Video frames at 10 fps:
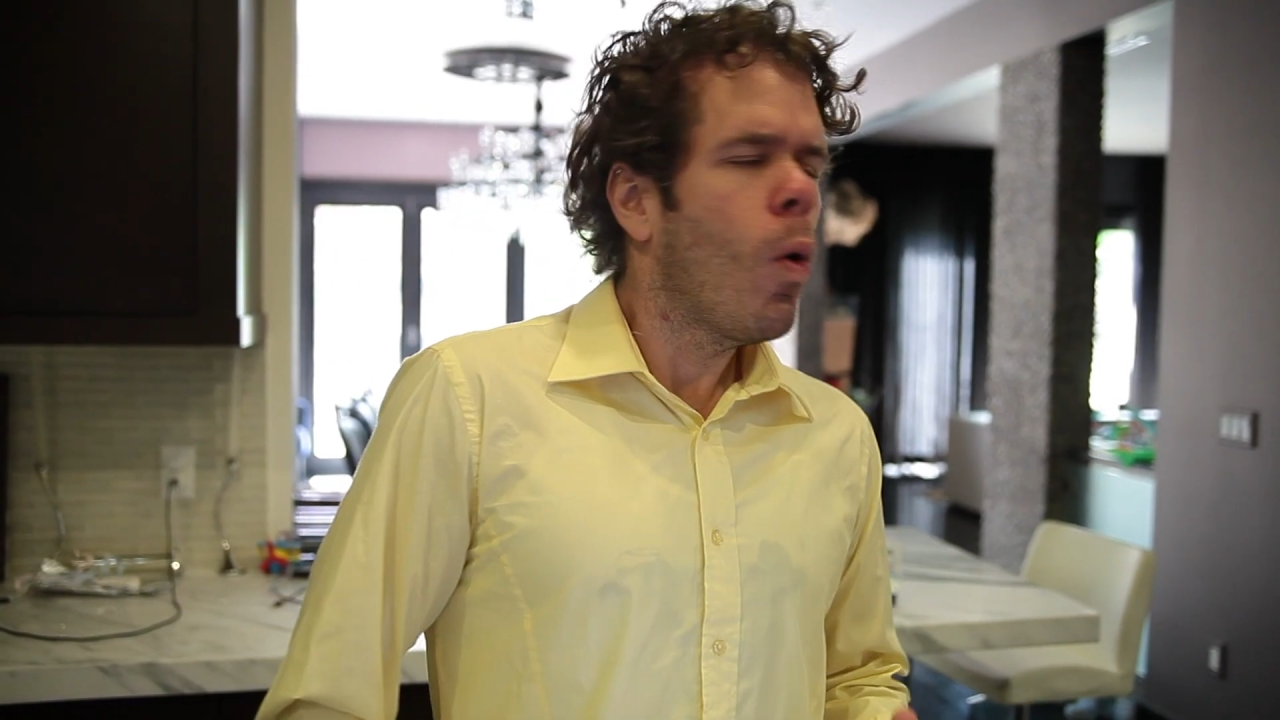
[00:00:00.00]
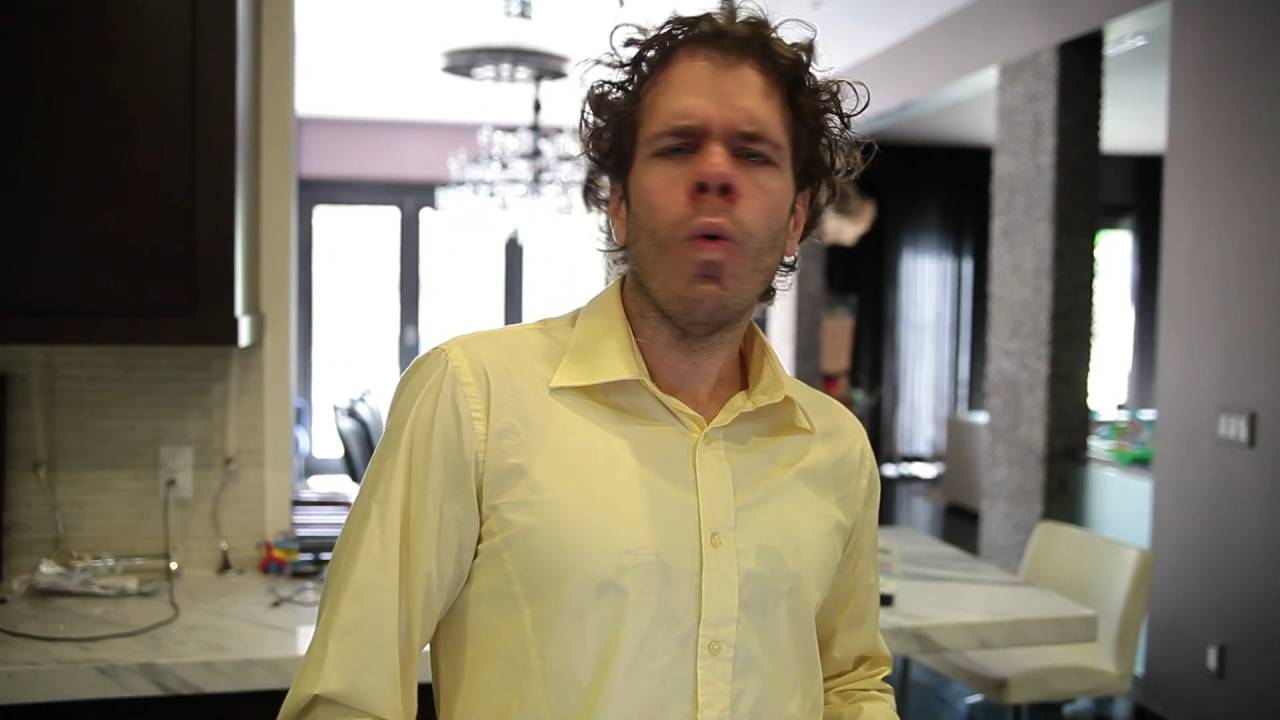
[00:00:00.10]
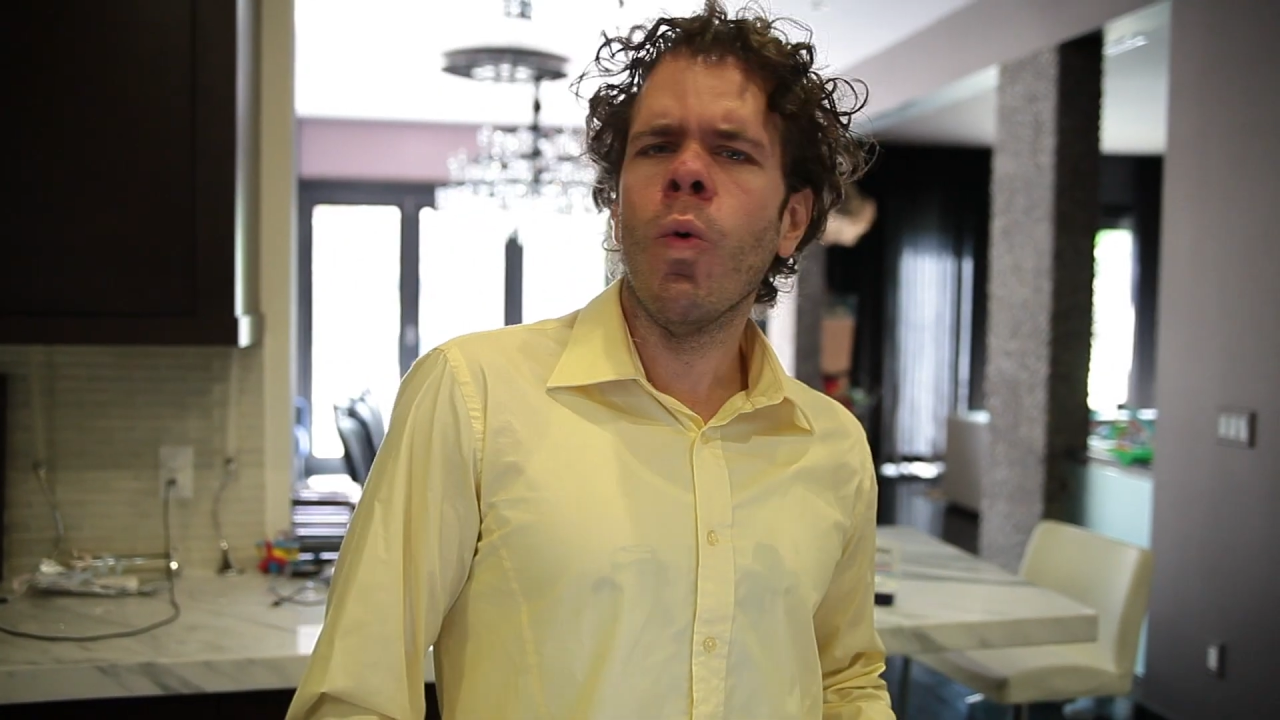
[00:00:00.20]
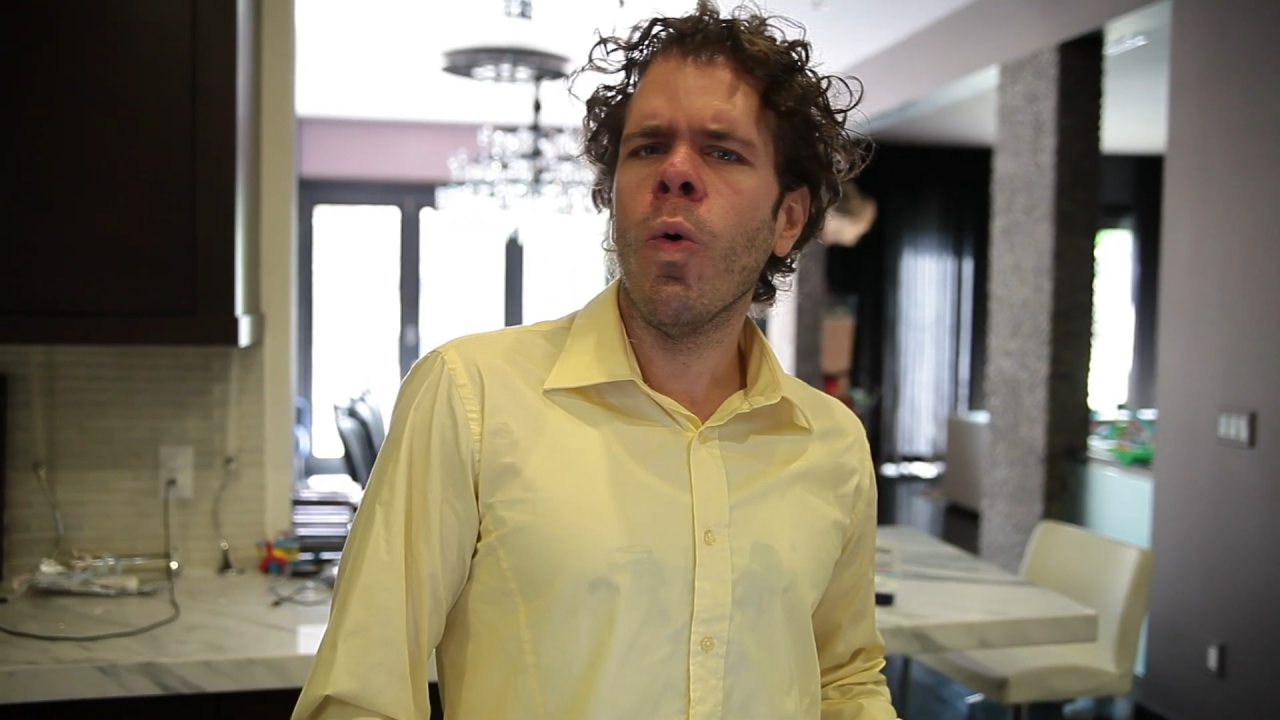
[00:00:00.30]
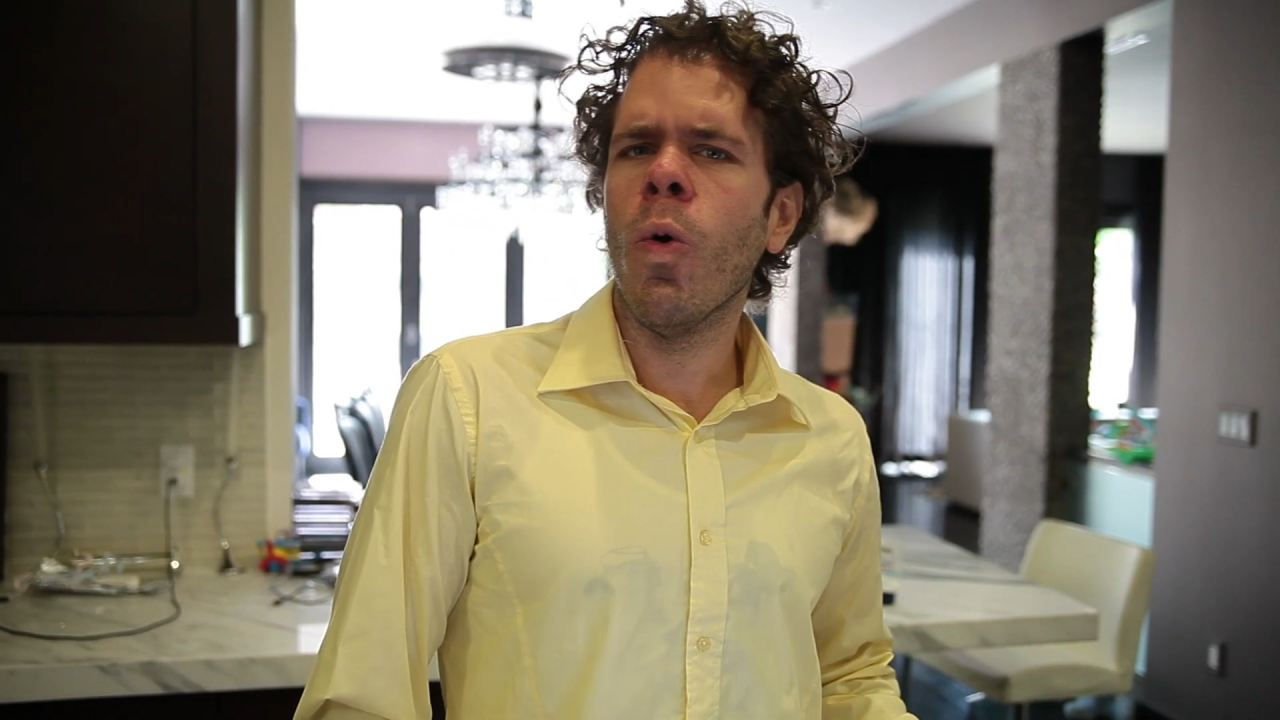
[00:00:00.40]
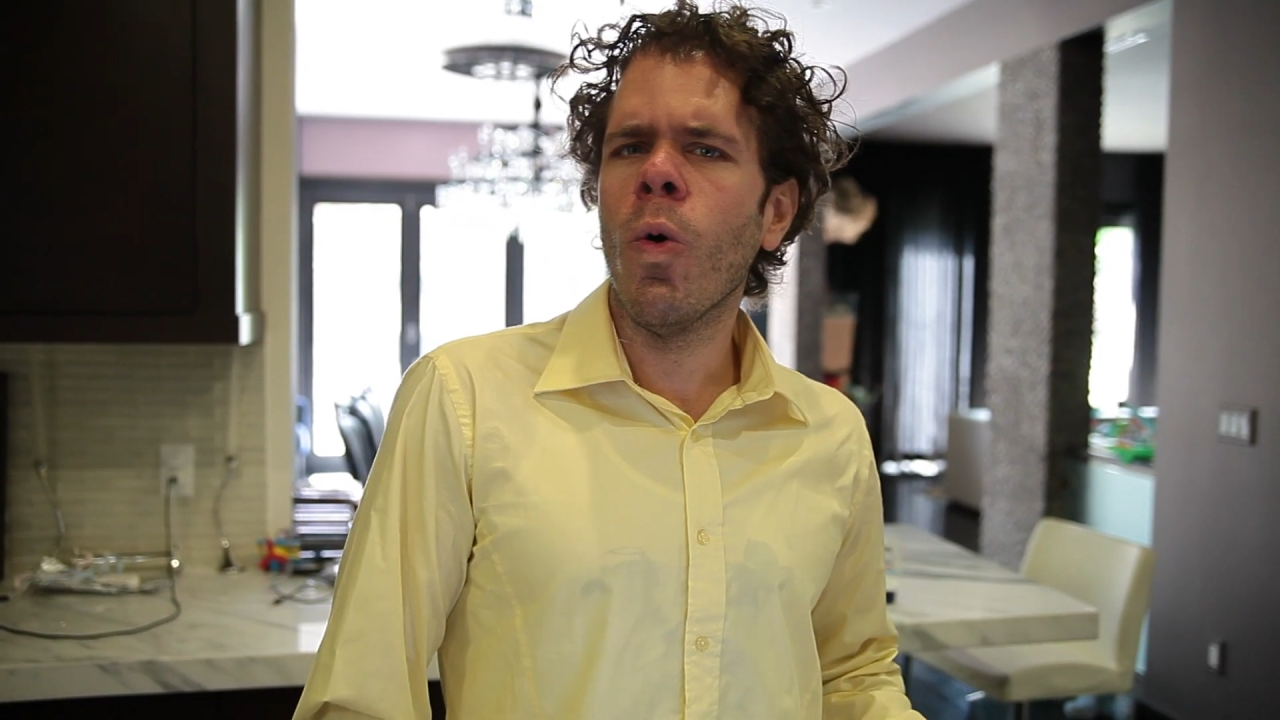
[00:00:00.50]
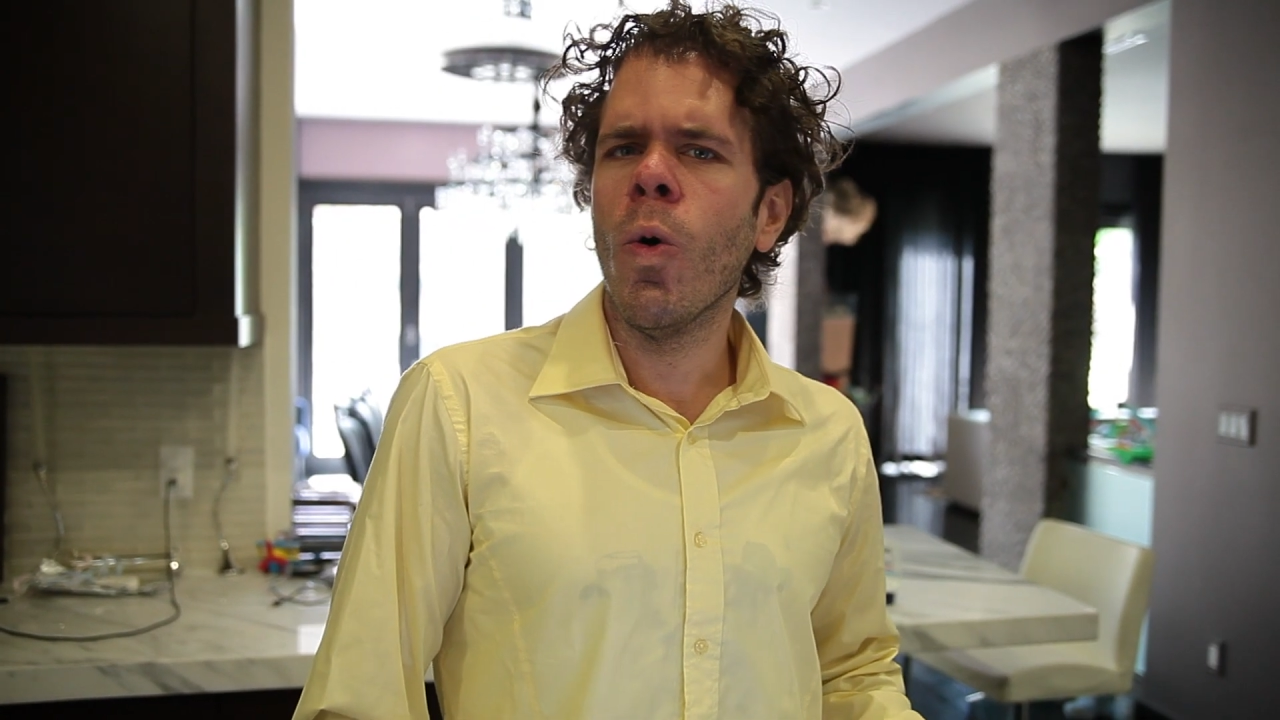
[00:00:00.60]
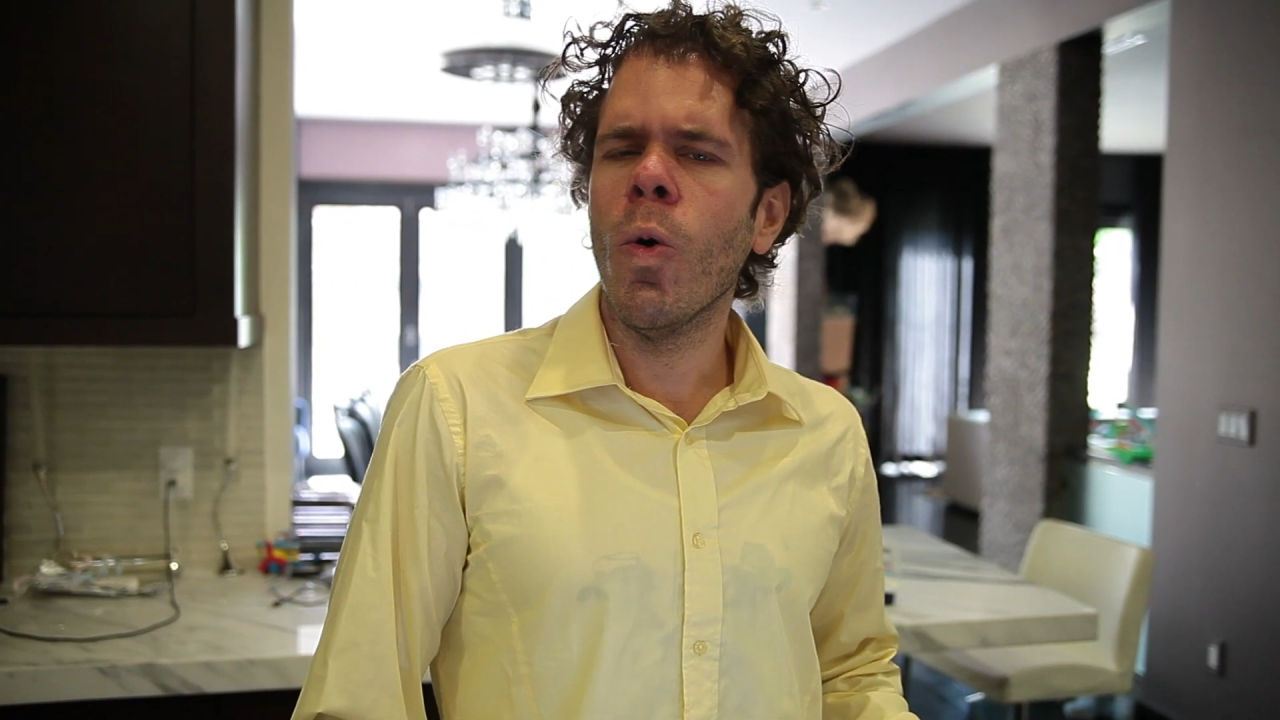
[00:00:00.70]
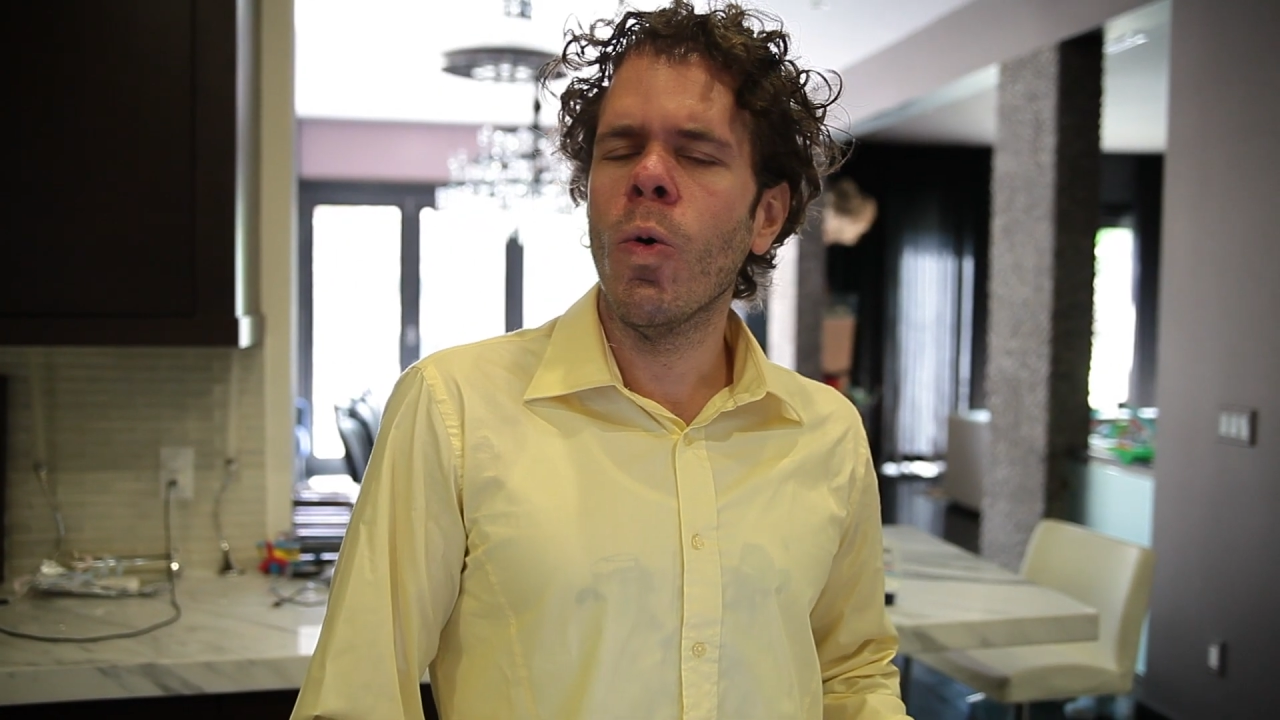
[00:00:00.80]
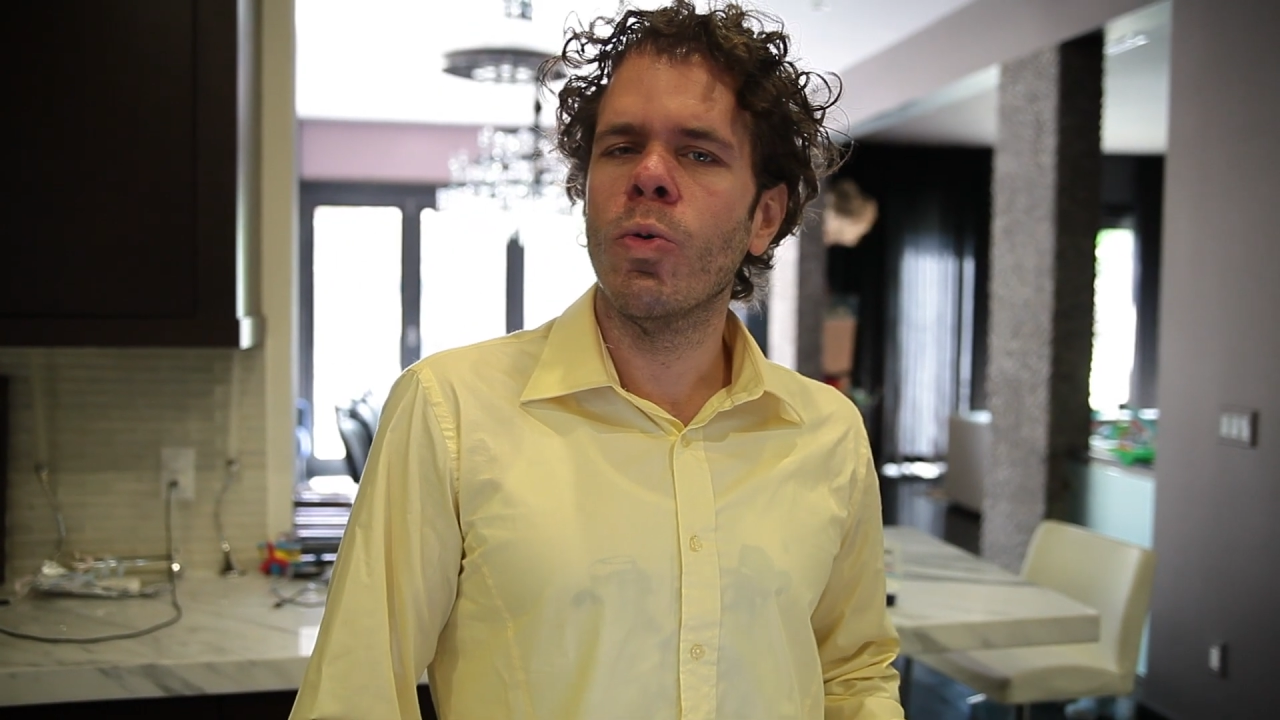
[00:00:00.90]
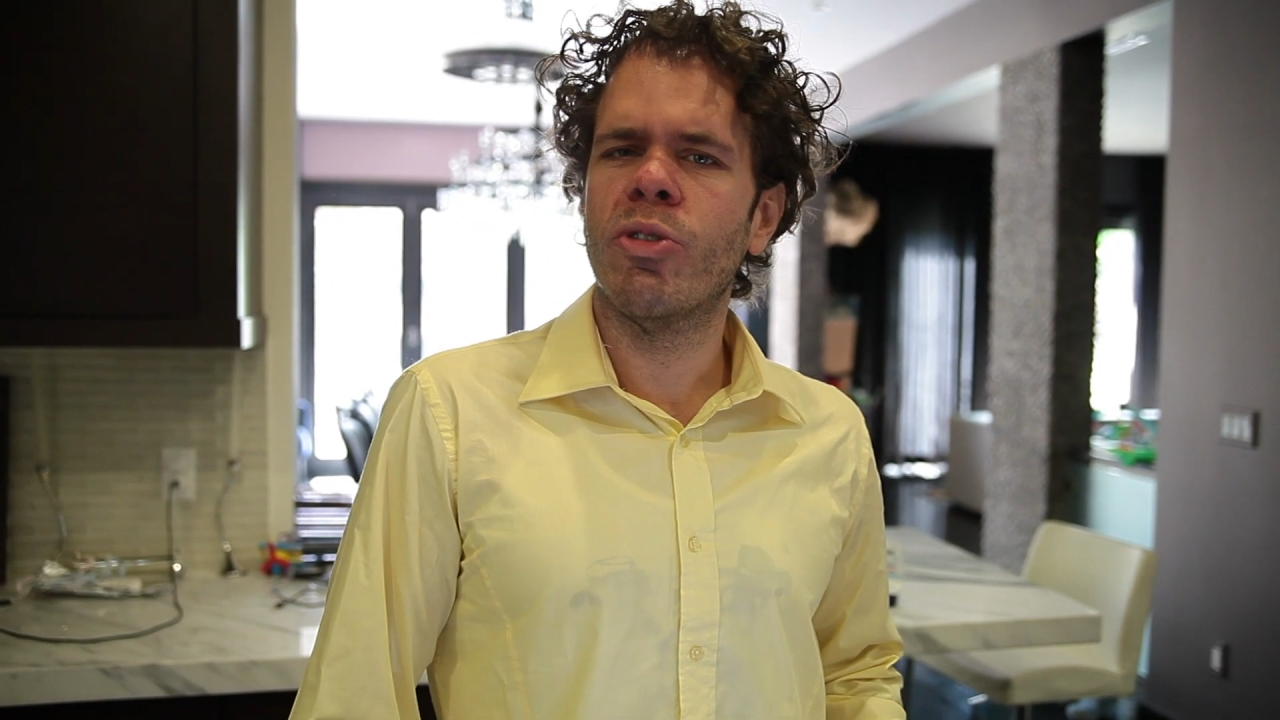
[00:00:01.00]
Ooh,